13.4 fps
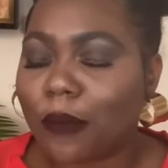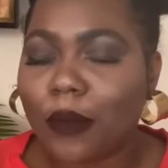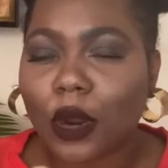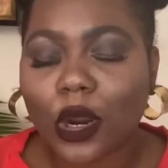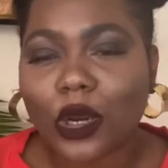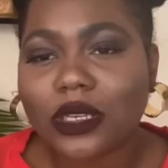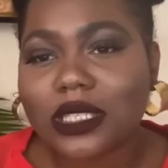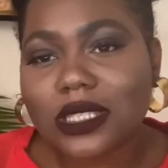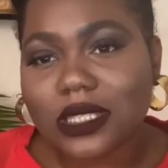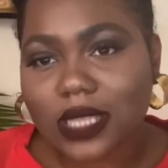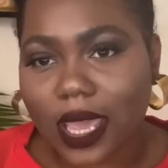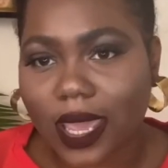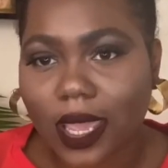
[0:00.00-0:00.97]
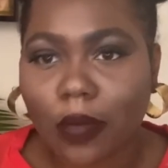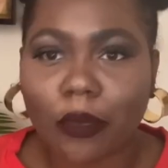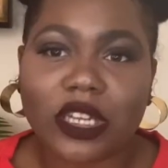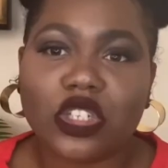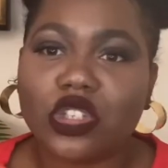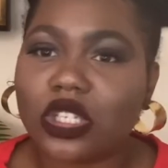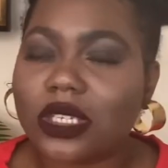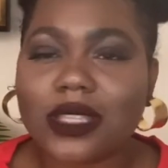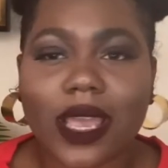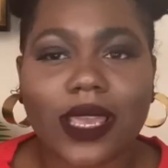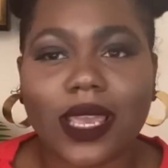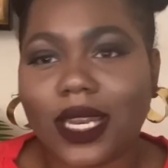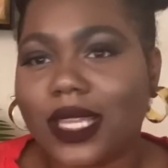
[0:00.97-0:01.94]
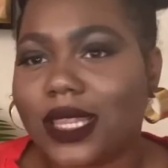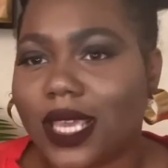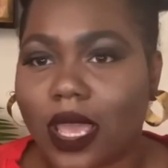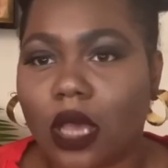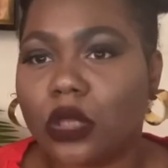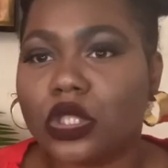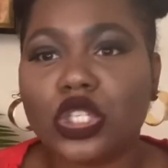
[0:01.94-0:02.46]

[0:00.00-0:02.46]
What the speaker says: per se, but it's just like anything else.